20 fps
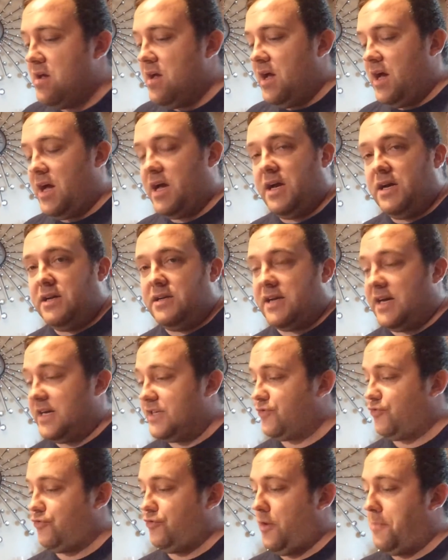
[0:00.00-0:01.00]
And as
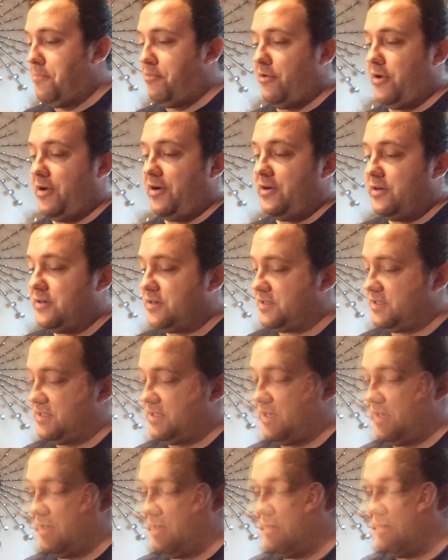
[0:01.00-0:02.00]
for a product,
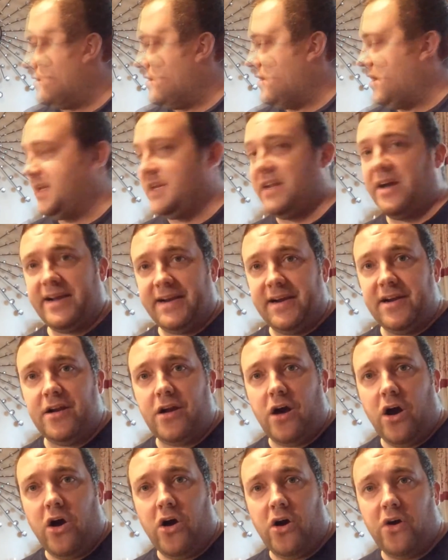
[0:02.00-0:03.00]
a
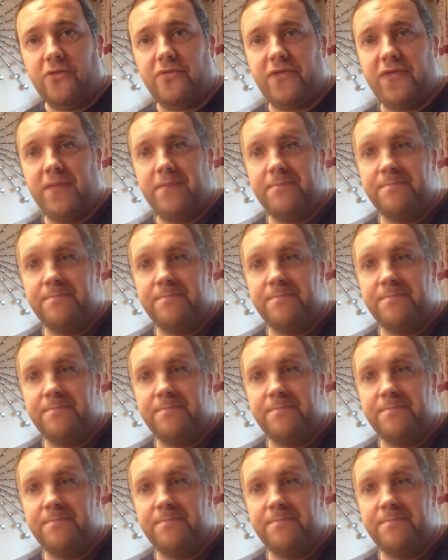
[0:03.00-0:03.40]
9.5.